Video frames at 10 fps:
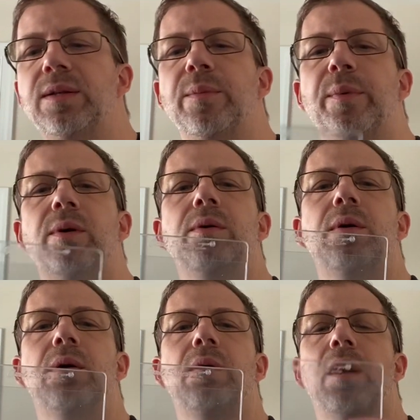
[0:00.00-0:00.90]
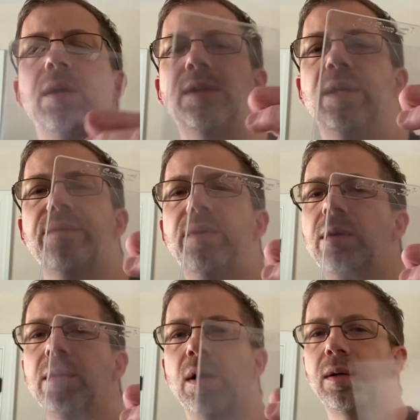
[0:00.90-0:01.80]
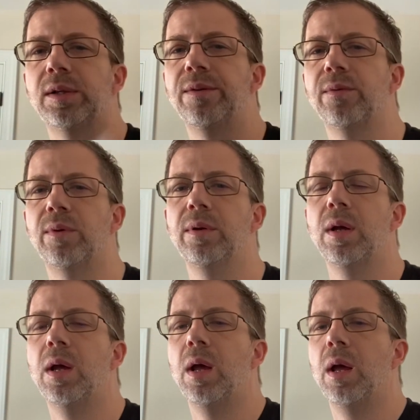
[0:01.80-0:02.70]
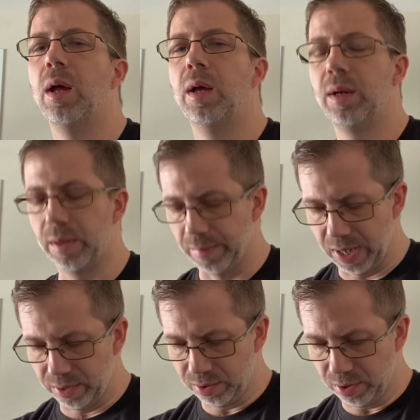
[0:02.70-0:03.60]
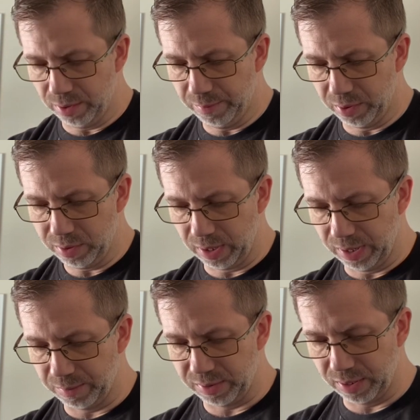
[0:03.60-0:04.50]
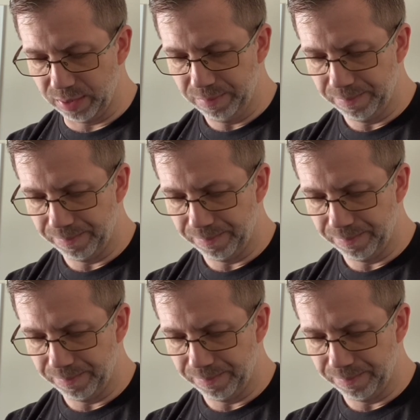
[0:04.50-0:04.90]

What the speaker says: in bulk, card saver one. You can buy those all in bulk on Amazon.